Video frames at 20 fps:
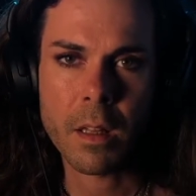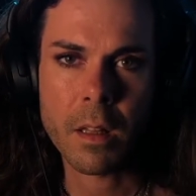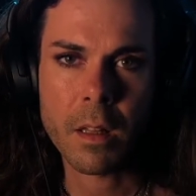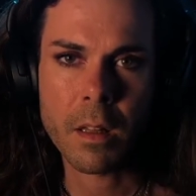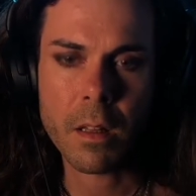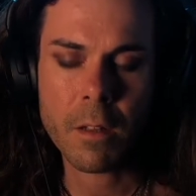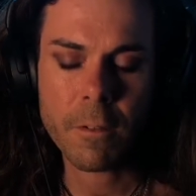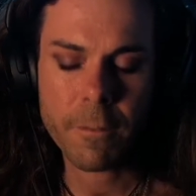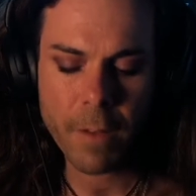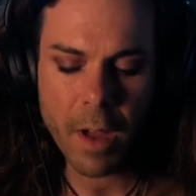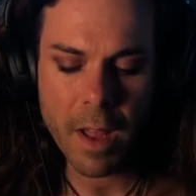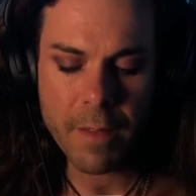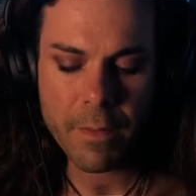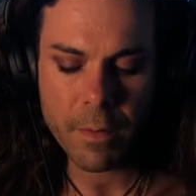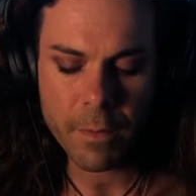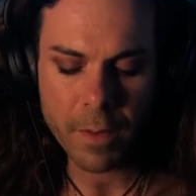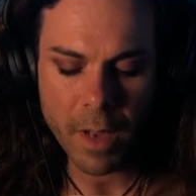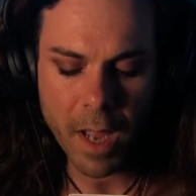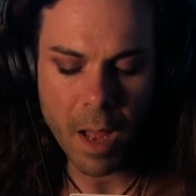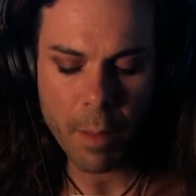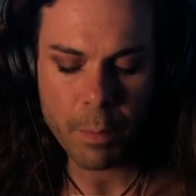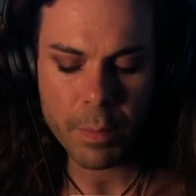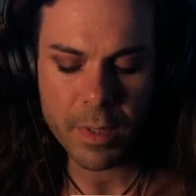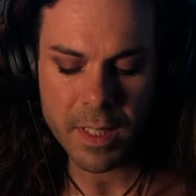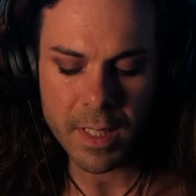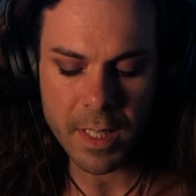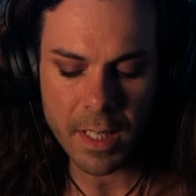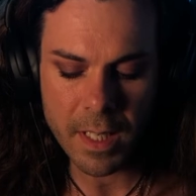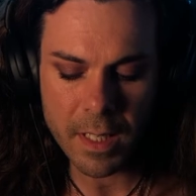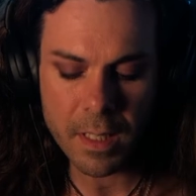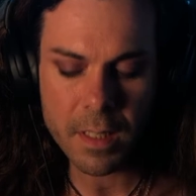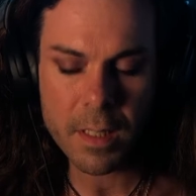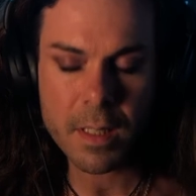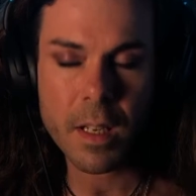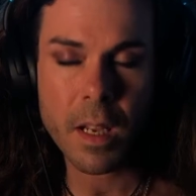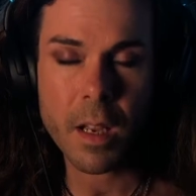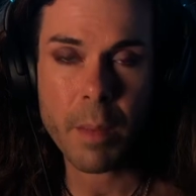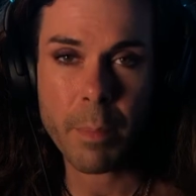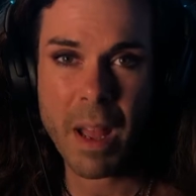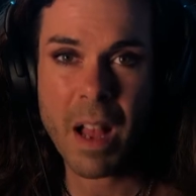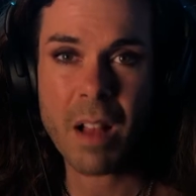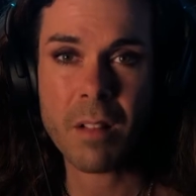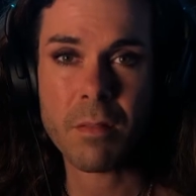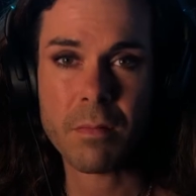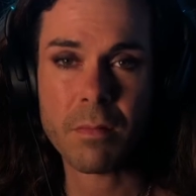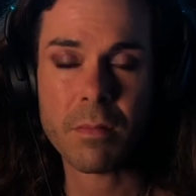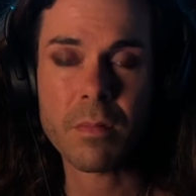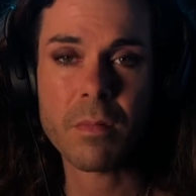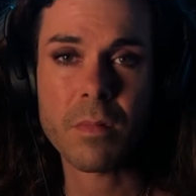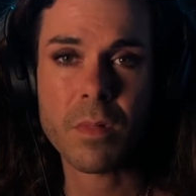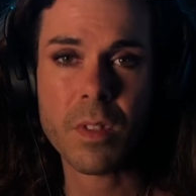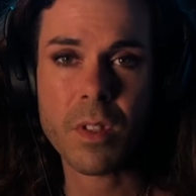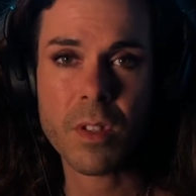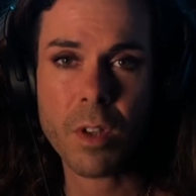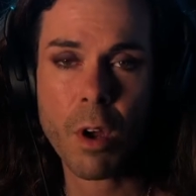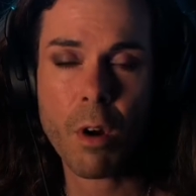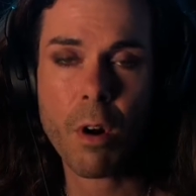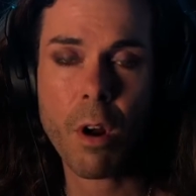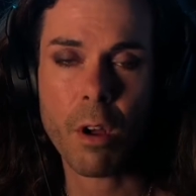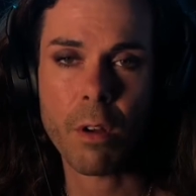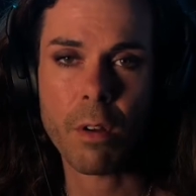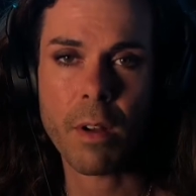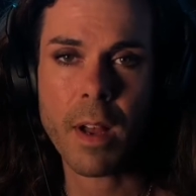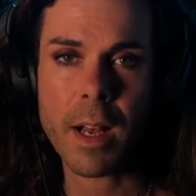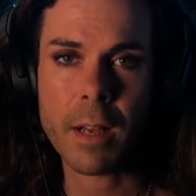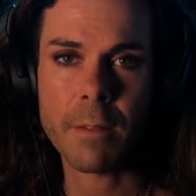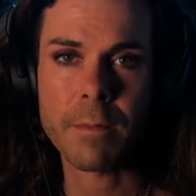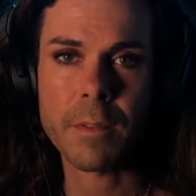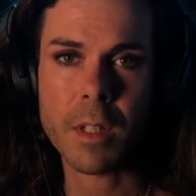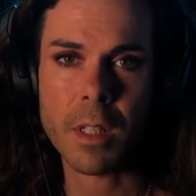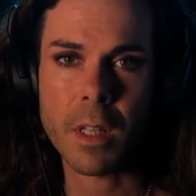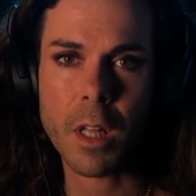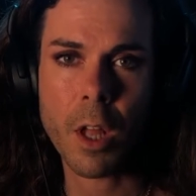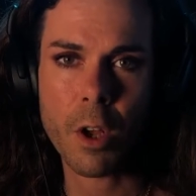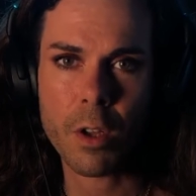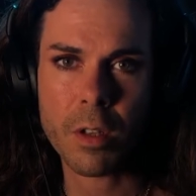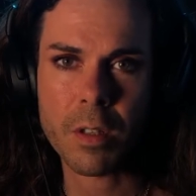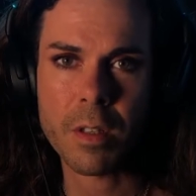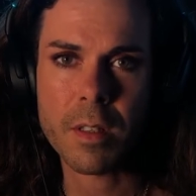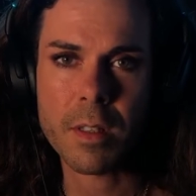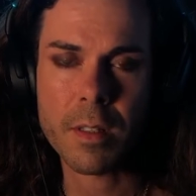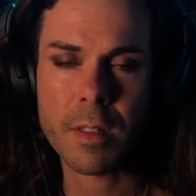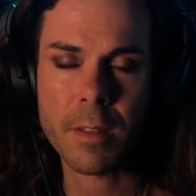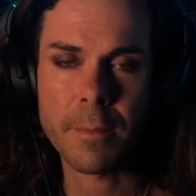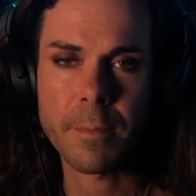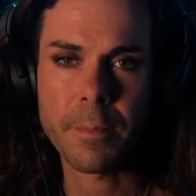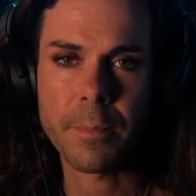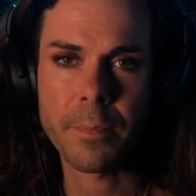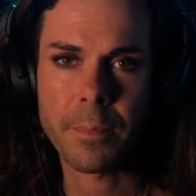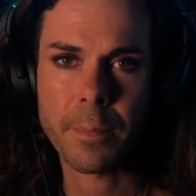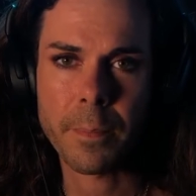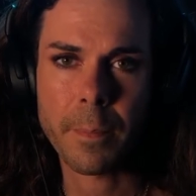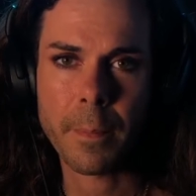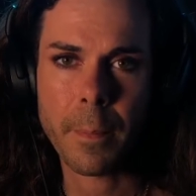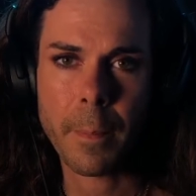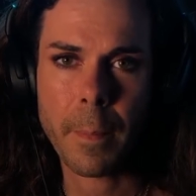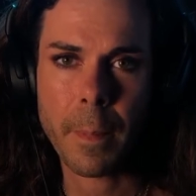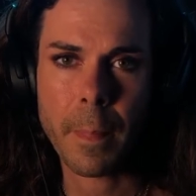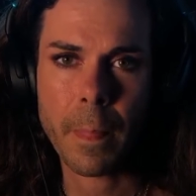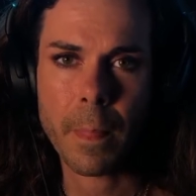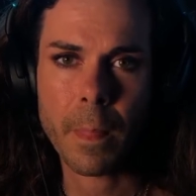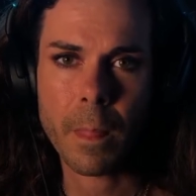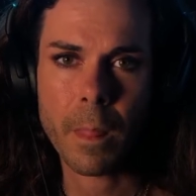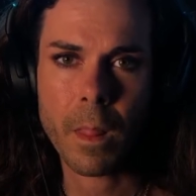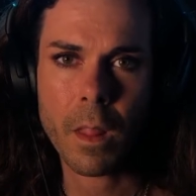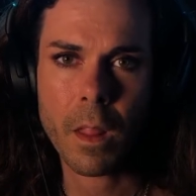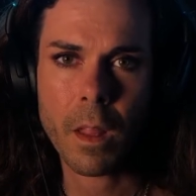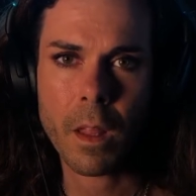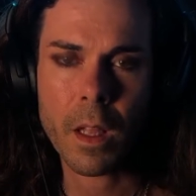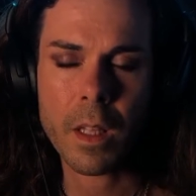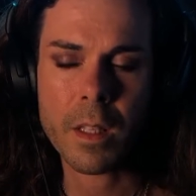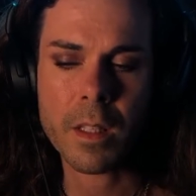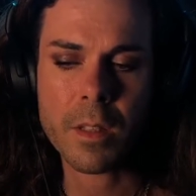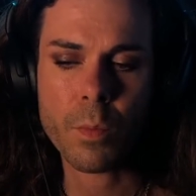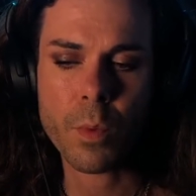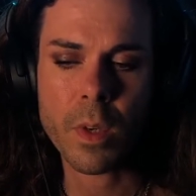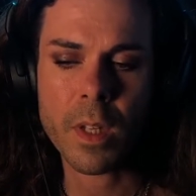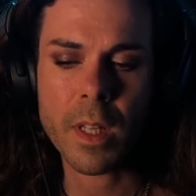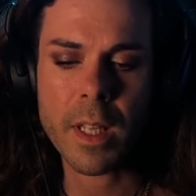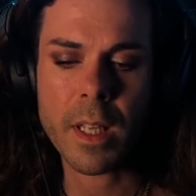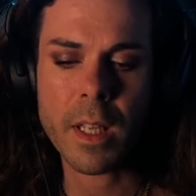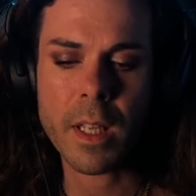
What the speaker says: The Five of Cups is about sorrow after loss. It's really